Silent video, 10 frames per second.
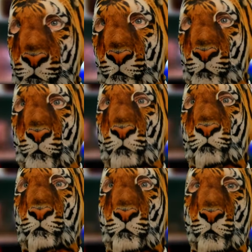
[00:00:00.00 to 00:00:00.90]
break of their
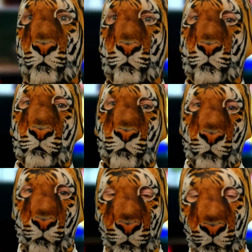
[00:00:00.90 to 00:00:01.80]
own.
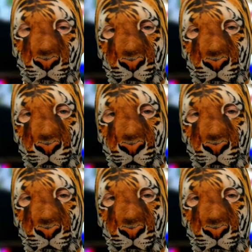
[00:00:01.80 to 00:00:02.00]
Well,